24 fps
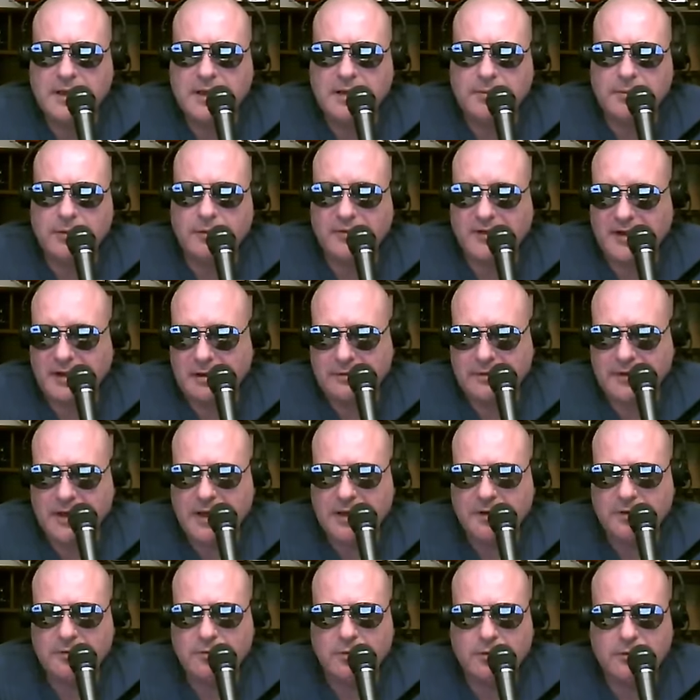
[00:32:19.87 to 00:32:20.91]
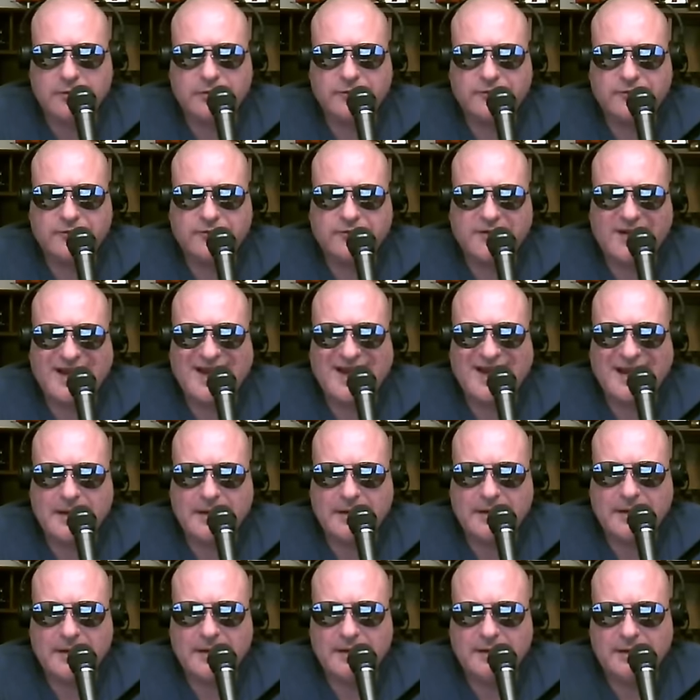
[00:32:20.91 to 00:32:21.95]
both here at the headquarters
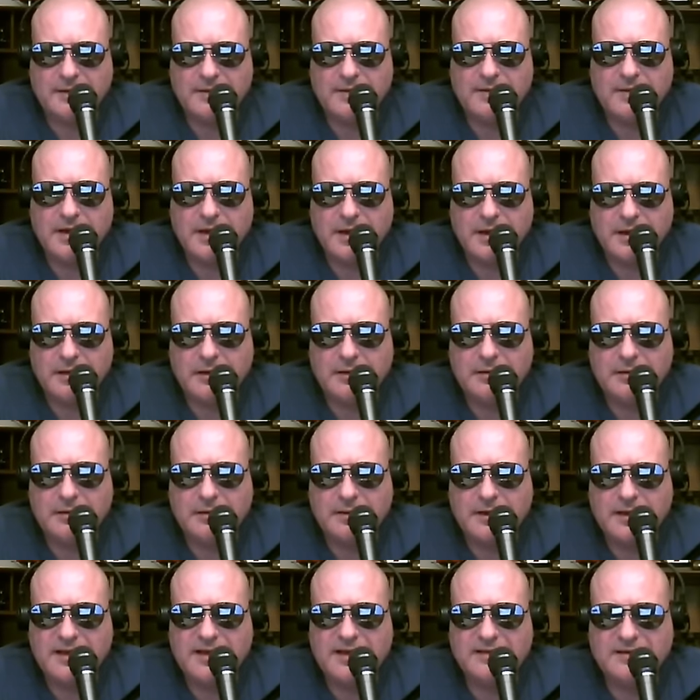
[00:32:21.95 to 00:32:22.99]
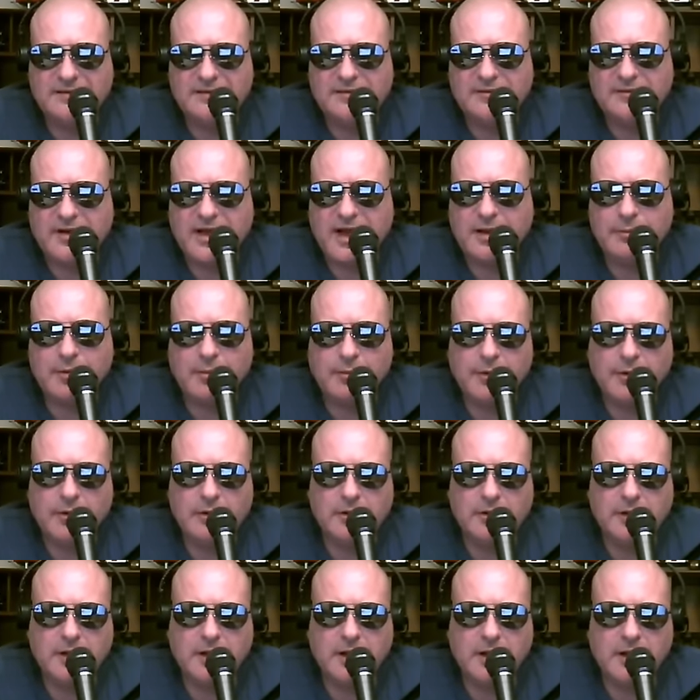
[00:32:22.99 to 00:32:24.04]
and there is
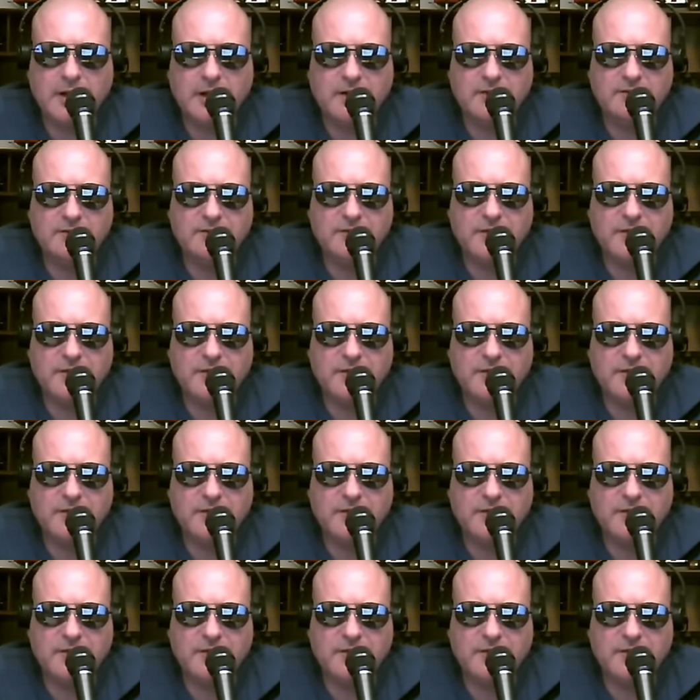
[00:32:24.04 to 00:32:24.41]
capable of